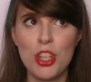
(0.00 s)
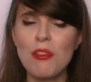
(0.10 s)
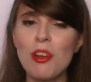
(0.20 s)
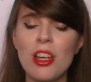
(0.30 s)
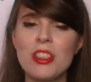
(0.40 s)

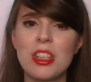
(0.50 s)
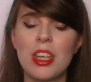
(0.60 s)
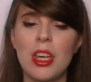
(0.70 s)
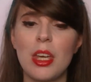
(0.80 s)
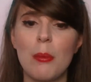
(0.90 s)
generalising
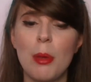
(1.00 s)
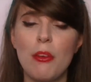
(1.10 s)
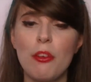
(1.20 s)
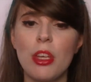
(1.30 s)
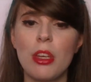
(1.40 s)
here, but I
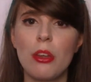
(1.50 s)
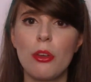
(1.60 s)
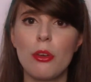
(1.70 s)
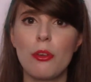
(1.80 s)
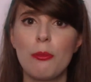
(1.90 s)
think a
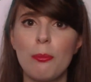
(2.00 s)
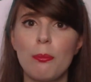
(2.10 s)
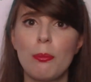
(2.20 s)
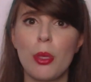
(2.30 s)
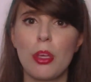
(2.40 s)
lot of
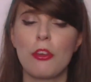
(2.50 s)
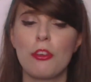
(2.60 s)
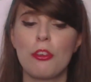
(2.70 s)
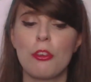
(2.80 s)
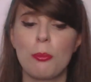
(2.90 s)

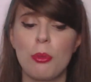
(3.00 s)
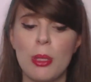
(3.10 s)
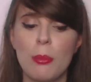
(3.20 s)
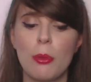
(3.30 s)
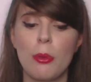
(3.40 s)
bookish
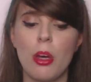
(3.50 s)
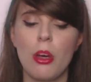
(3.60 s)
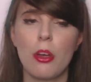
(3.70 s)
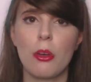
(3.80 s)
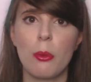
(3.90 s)
people
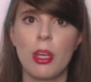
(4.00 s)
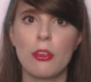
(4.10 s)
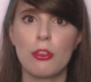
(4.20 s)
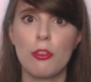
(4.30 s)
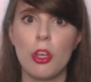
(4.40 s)
are quite
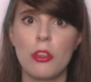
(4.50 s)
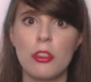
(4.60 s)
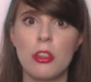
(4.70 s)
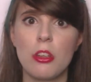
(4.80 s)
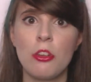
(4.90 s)

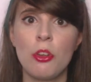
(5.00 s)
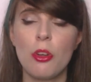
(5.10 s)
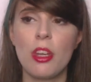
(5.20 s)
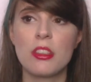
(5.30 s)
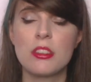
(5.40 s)
introverted and
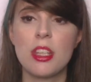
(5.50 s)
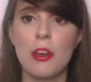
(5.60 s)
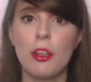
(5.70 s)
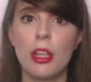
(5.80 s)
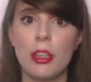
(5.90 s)
not
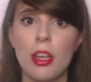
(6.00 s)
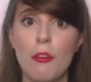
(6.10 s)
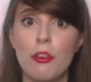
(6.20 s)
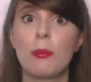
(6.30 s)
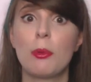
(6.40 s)
necessarily
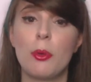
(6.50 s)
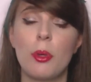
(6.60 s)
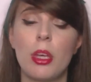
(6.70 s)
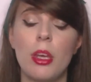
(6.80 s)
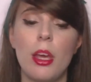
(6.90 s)
comfortable
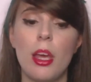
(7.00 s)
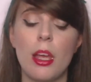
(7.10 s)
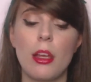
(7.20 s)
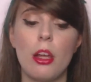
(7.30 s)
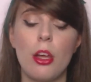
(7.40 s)

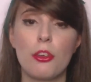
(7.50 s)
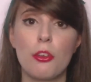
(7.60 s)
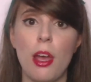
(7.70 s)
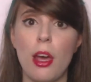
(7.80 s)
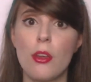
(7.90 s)
in large
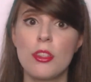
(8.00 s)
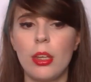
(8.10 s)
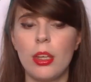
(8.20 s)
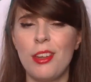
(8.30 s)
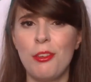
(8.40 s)
crowds.
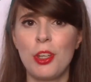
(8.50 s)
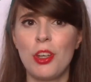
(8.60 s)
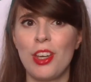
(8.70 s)
Even